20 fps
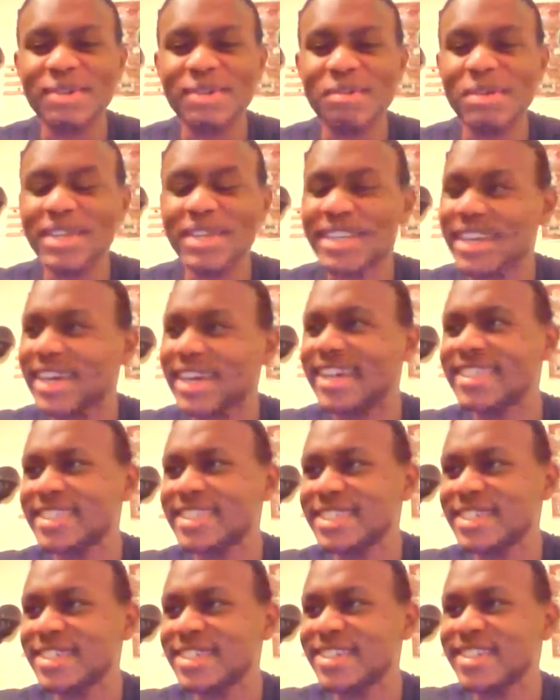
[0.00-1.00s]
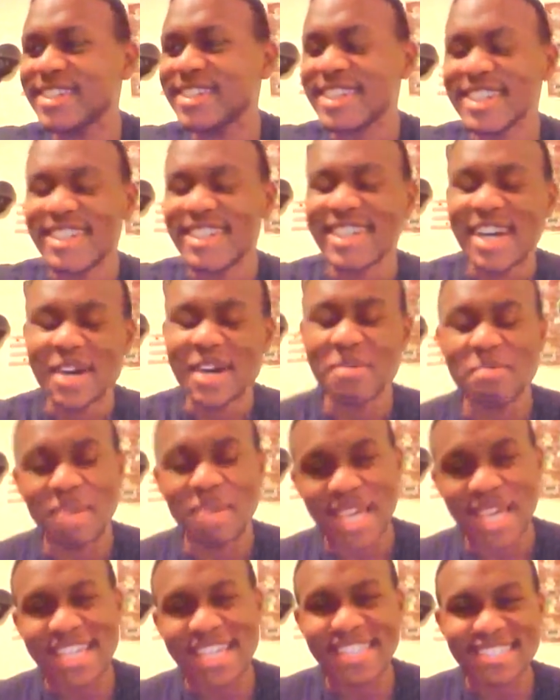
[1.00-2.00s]
would be nice here? A
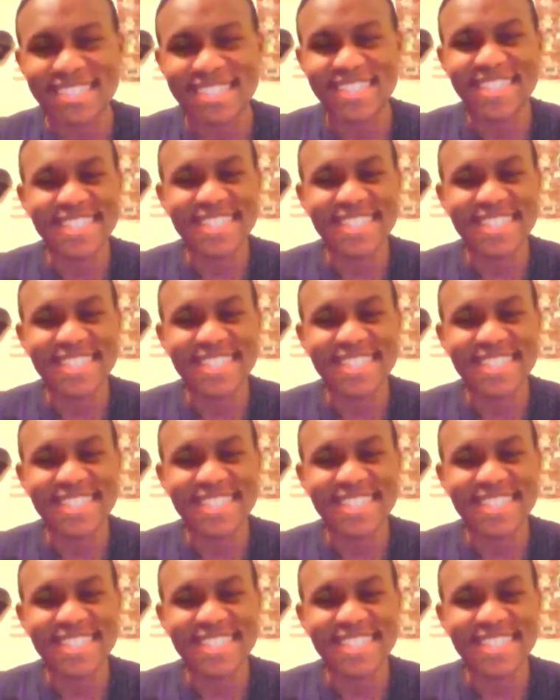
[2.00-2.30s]
pet.